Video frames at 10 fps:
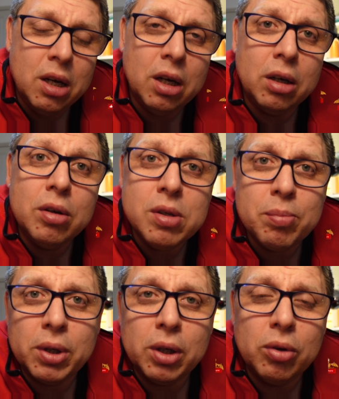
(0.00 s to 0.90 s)
It's a
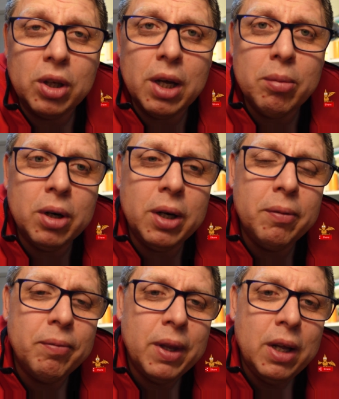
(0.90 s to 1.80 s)
pretty good camera.
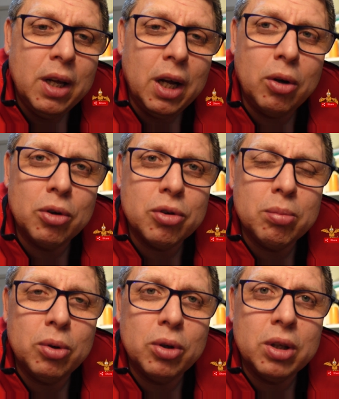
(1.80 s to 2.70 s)
I also
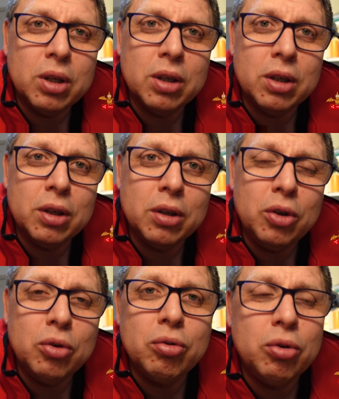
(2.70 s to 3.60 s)
bought a
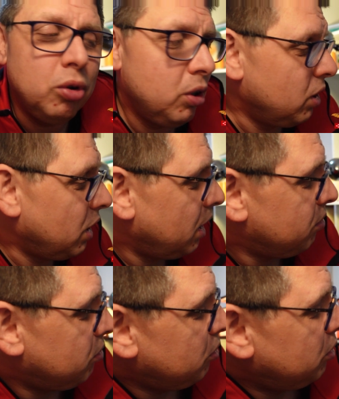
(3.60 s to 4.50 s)
new phone, an
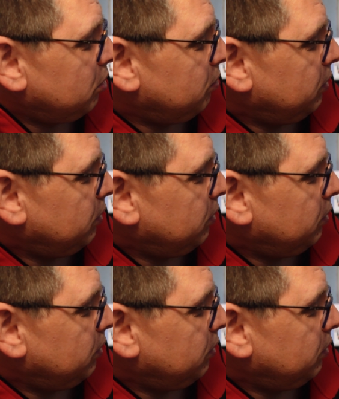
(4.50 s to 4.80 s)
iPhone,